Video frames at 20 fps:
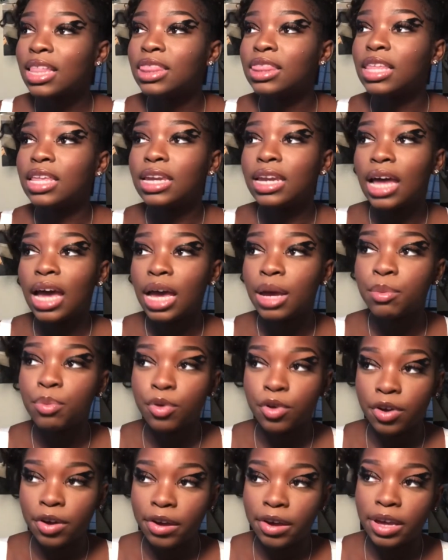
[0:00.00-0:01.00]
The
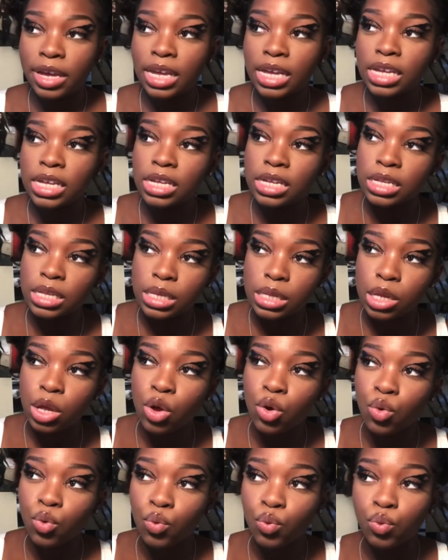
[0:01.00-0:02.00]
library is,
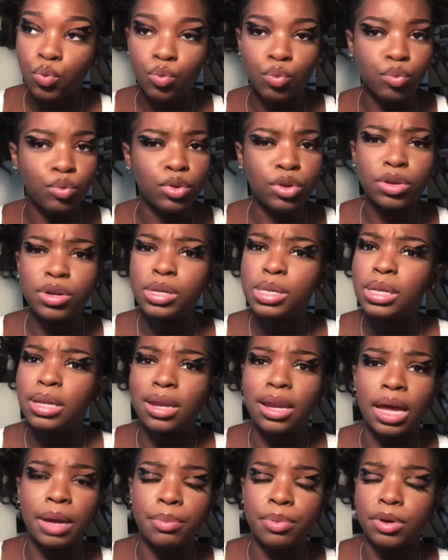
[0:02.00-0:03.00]
you'll see a
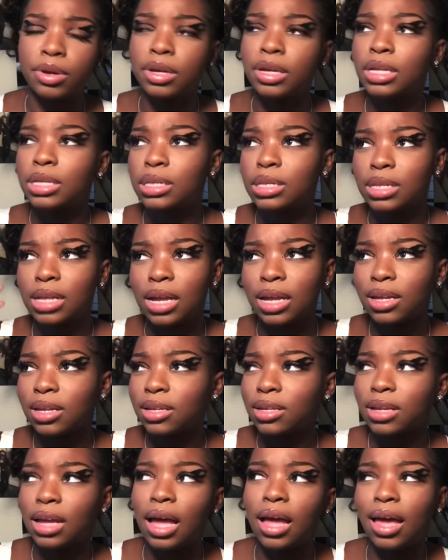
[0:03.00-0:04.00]
library. It's like,
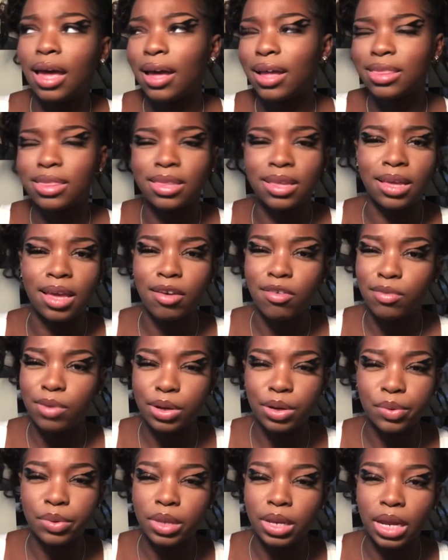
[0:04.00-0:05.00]
I think
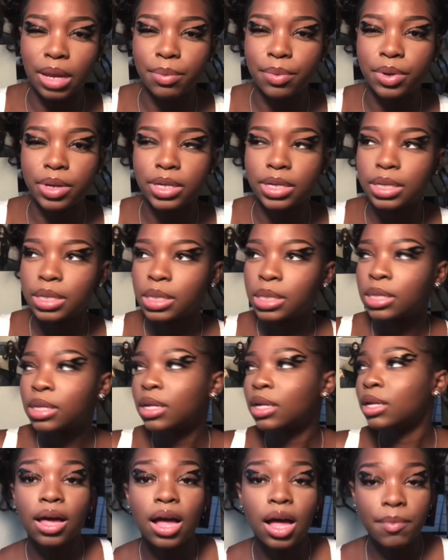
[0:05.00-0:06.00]
everyone knows what the library is.
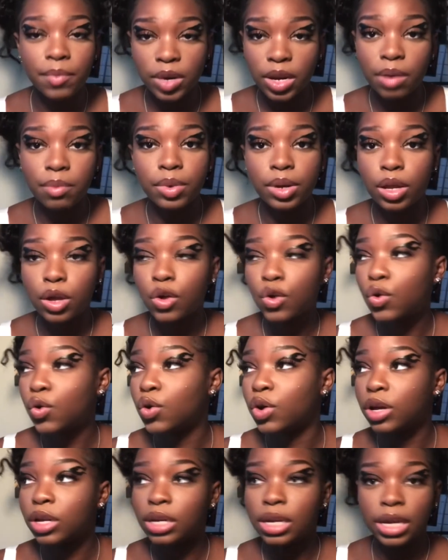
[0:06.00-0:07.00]
Comment down below
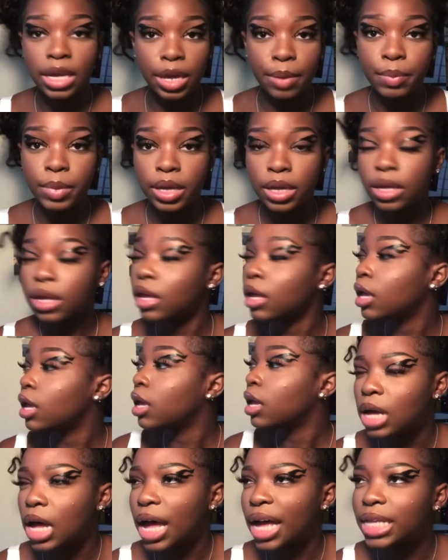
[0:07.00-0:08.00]
or DM me.
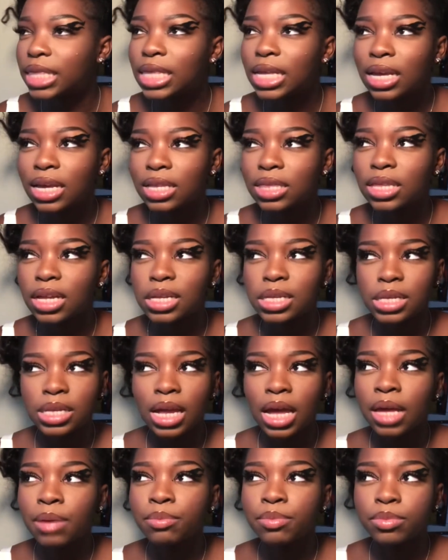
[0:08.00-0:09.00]
I think that's
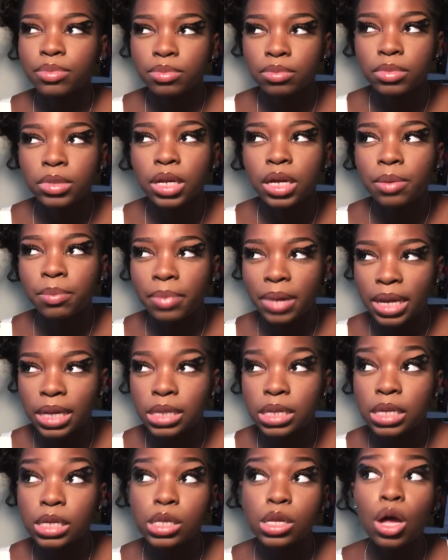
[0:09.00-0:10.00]
like the
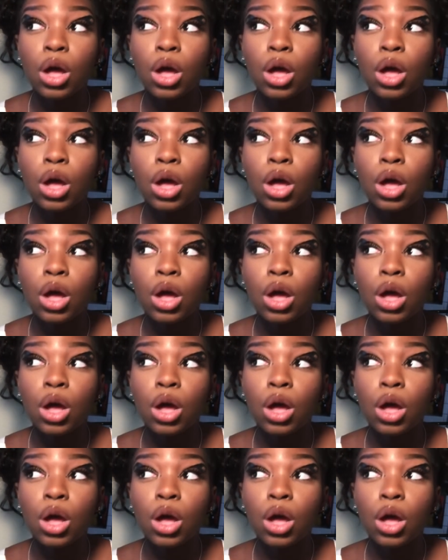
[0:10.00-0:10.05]
basics.